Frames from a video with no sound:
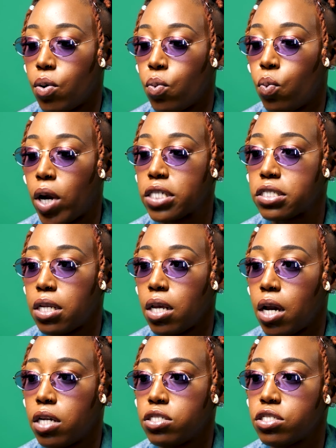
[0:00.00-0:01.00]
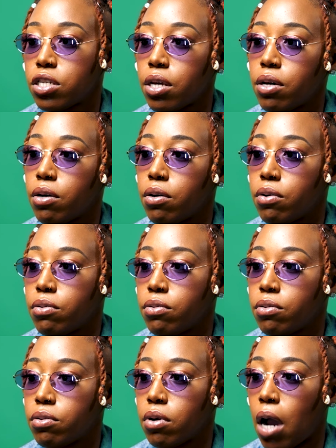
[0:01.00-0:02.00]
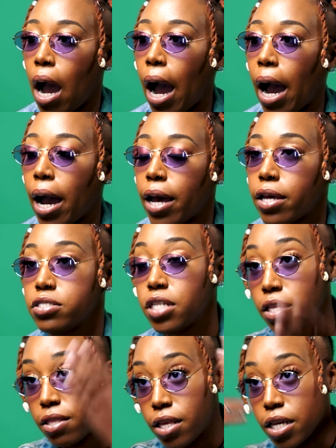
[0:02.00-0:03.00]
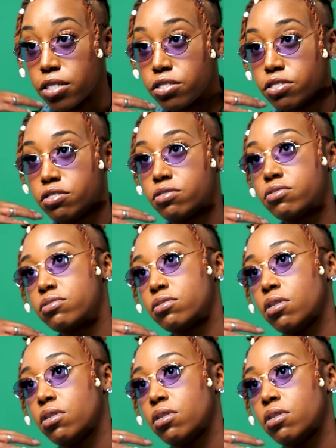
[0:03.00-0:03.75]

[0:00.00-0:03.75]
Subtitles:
wasn't until I did this